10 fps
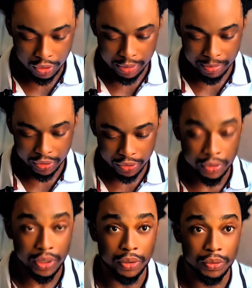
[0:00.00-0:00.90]
I'm my
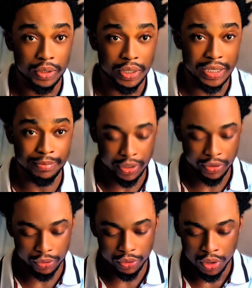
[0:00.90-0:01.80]
Chrome now. Here's my
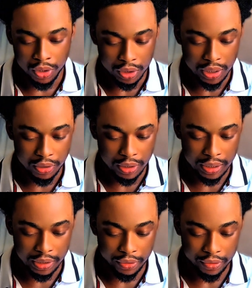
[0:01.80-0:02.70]
Chrome. Then you
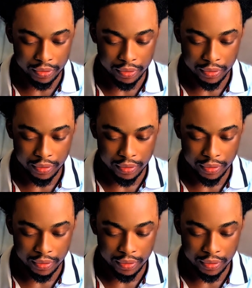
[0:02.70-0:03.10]
click on